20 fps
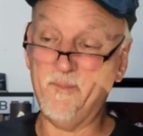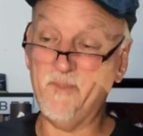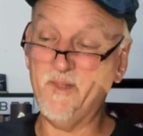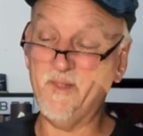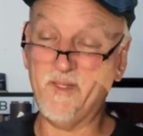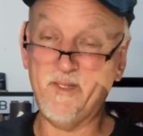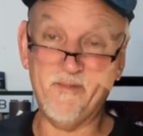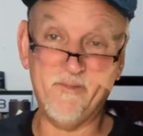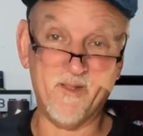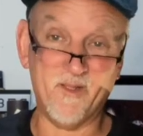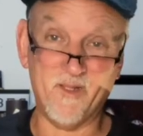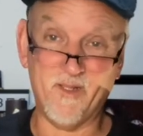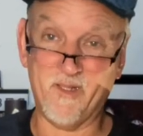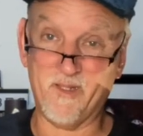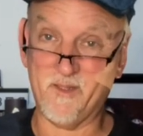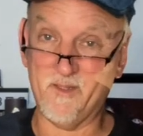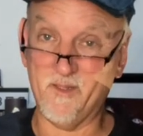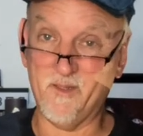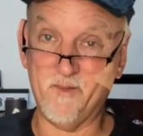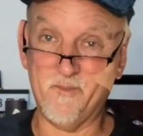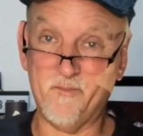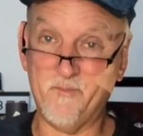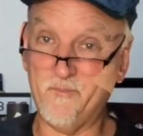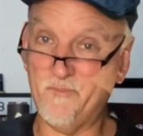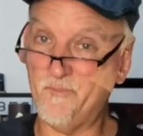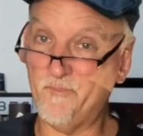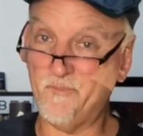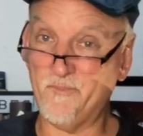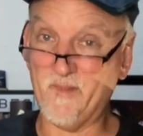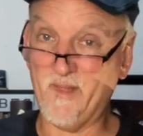going to give it like a
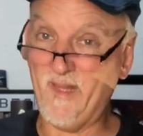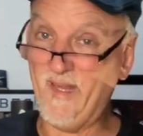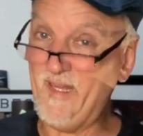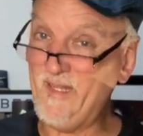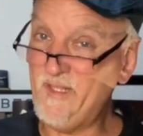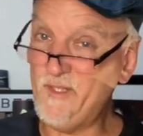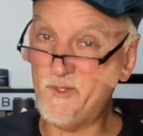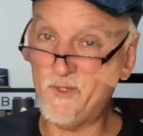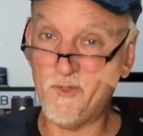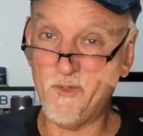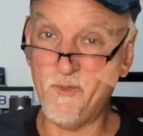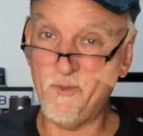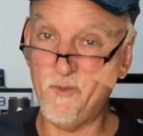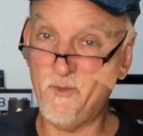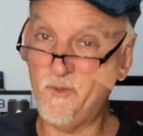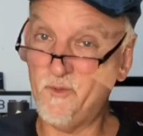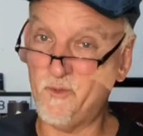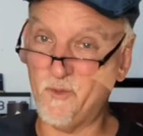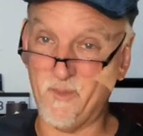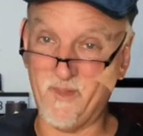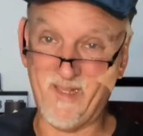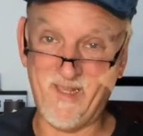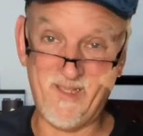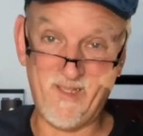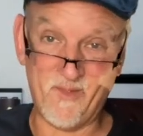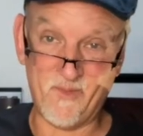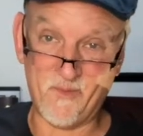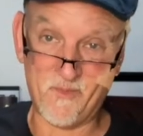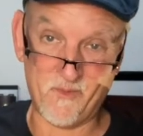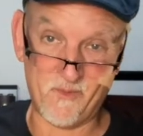82 to an
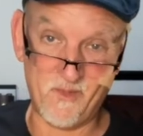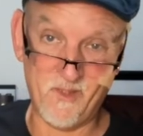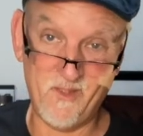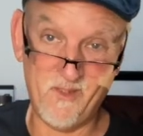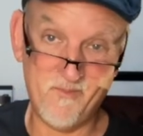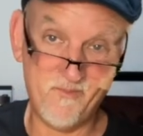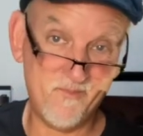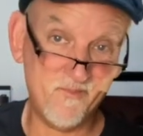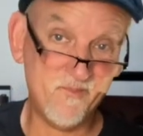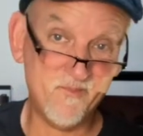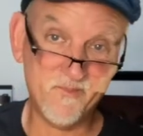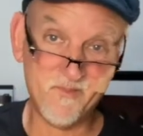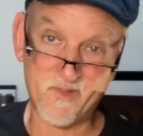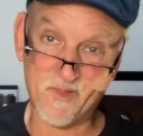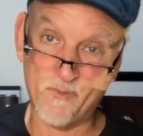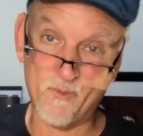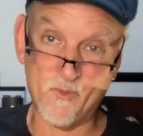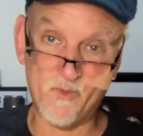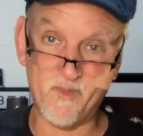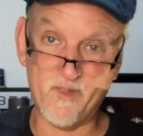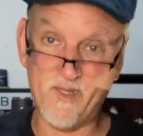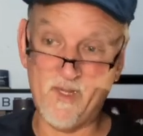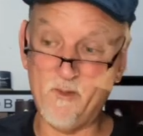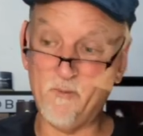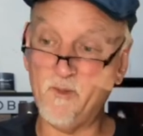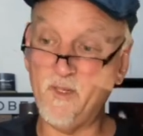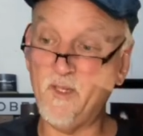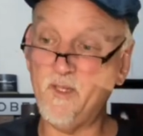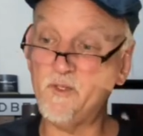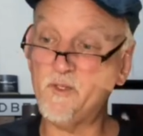83, somewhere in that
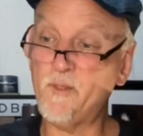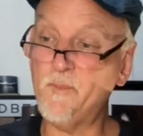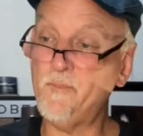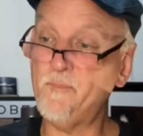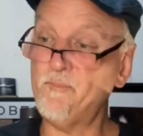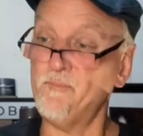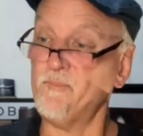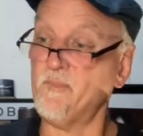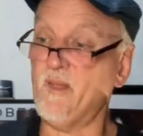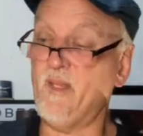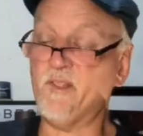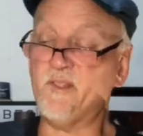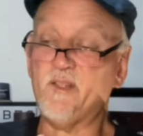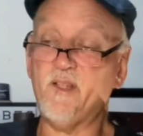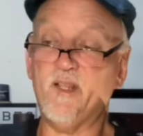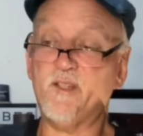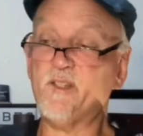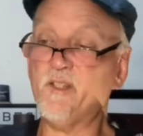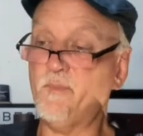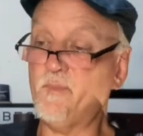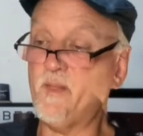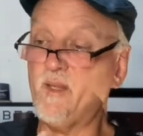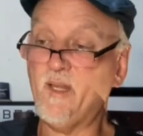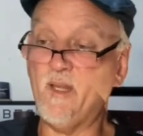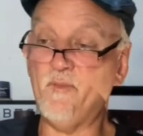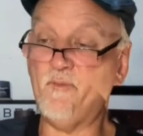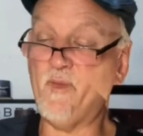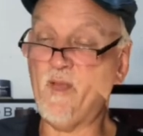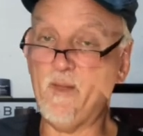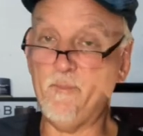range. It's not something that
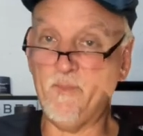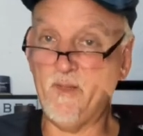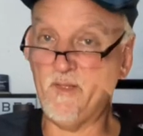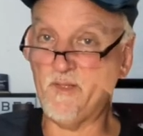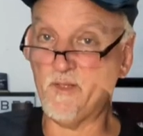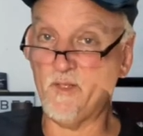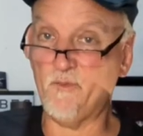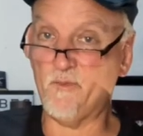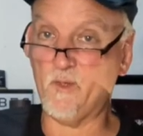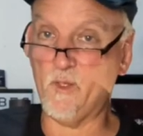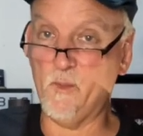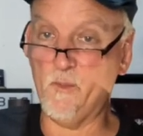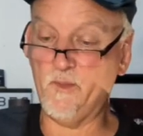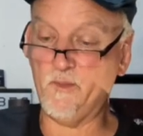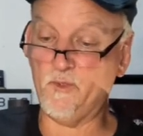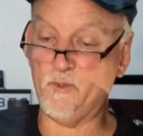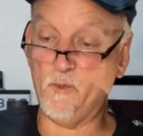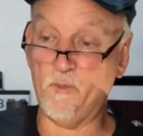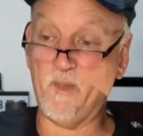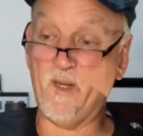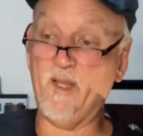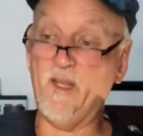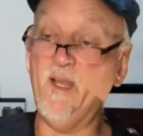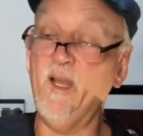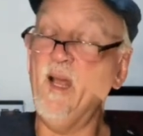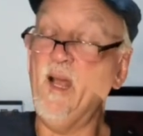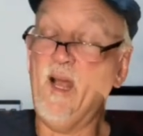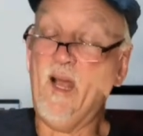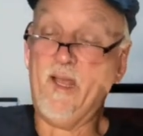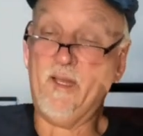I find myself going to, but I,
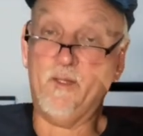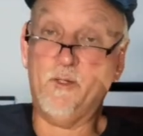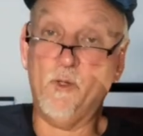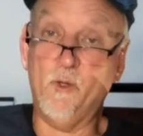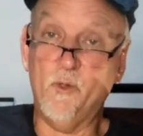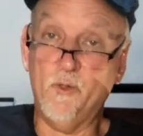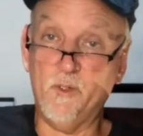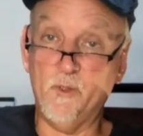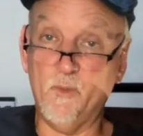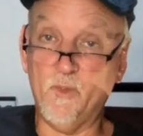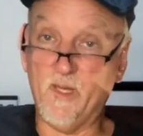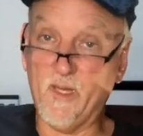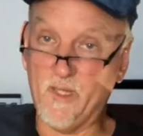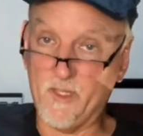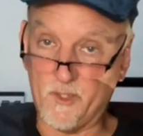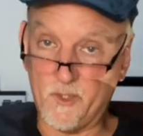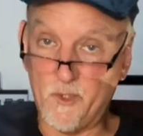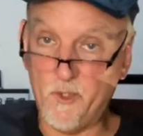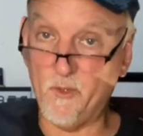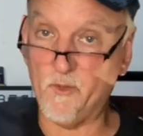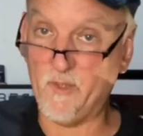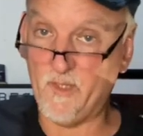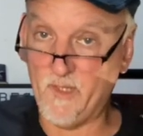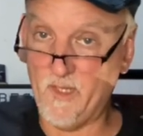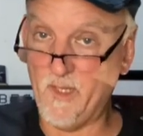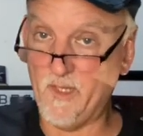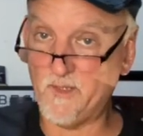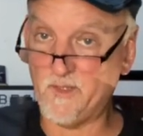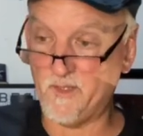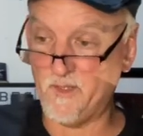I go to it out of
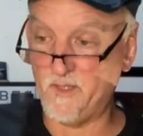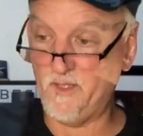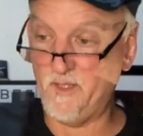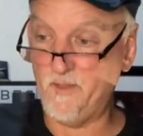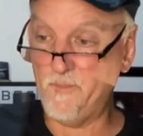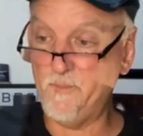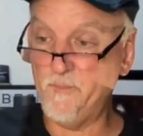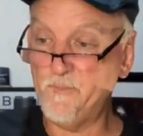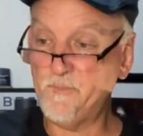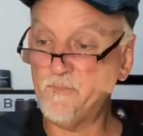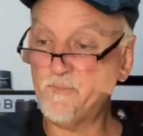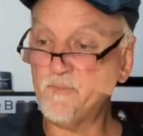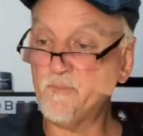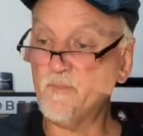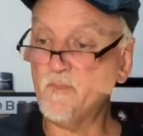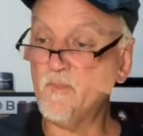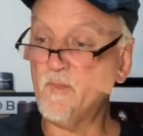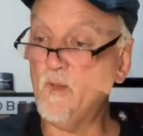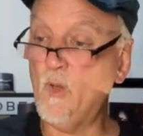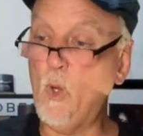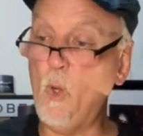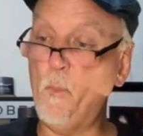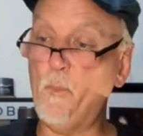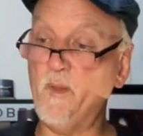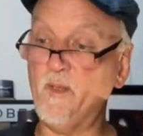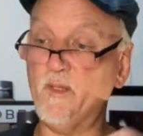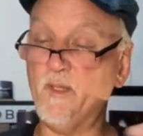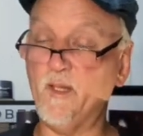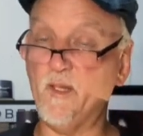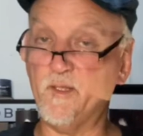curiosity,
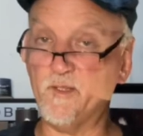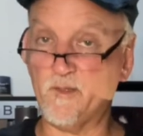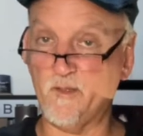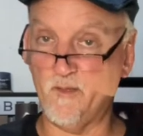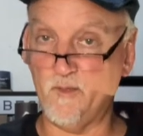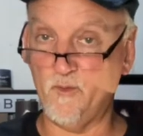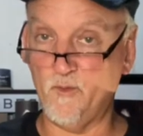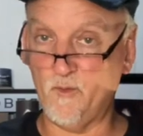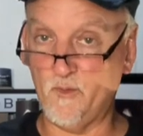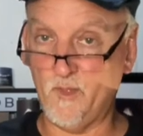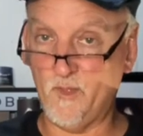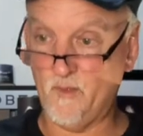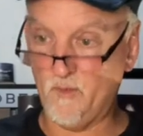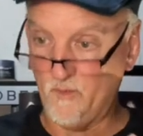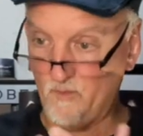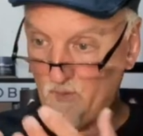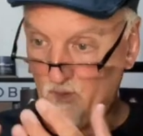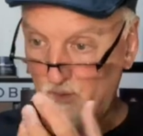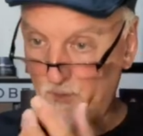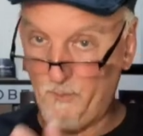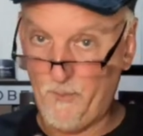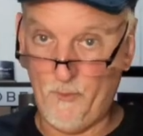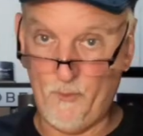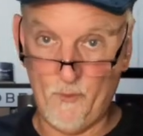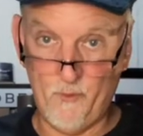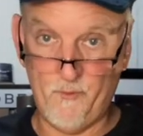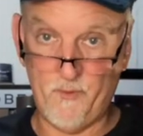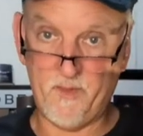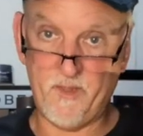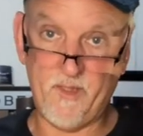hoping that it's going to, you know,
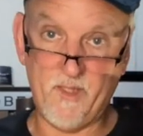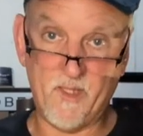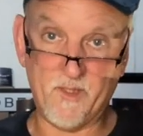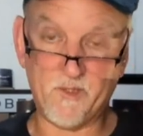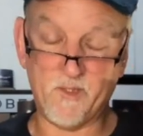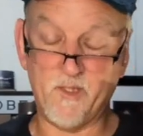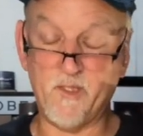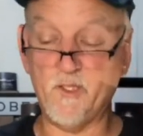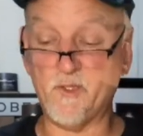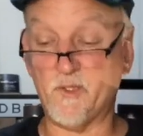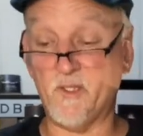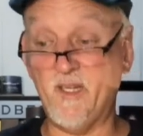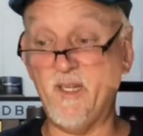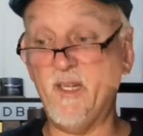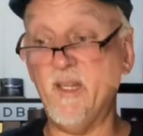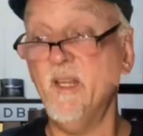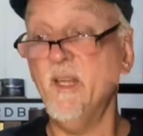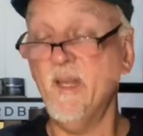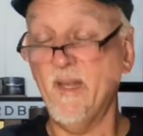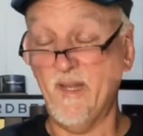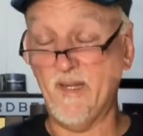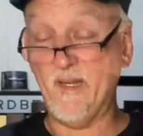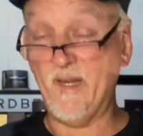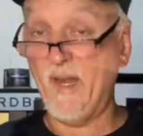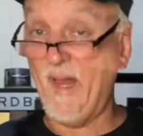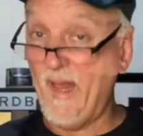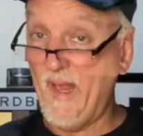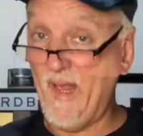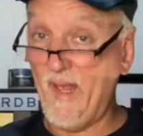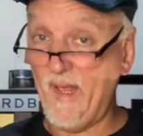improve with the oxidation. And it, and
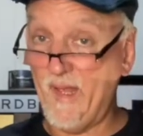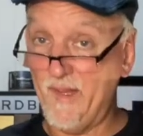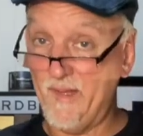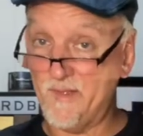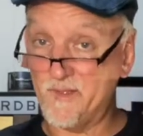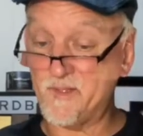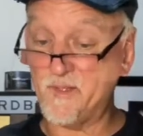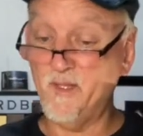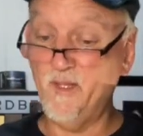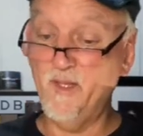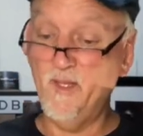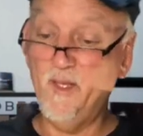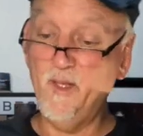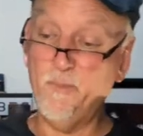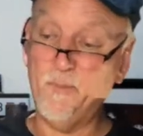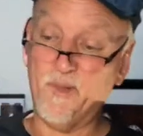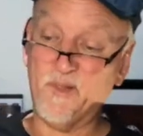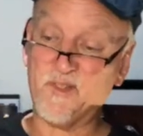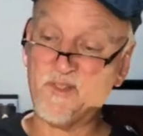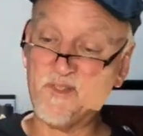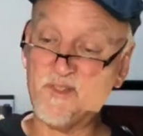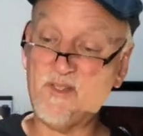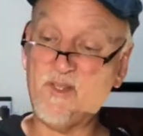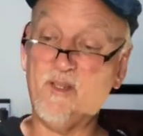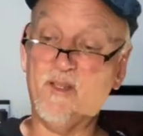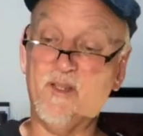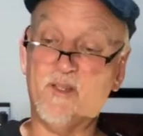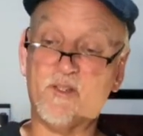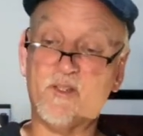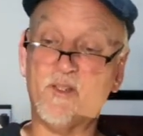it has, but
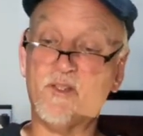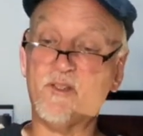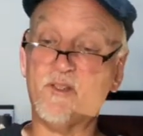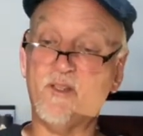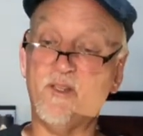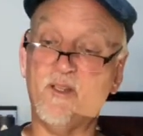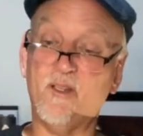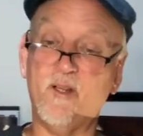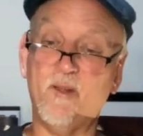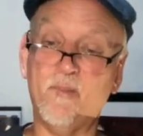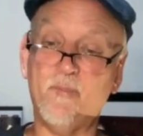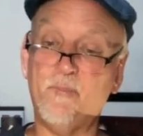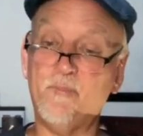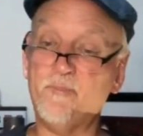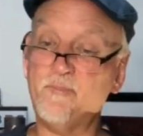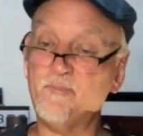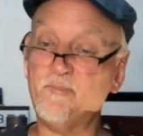still, it's just, um,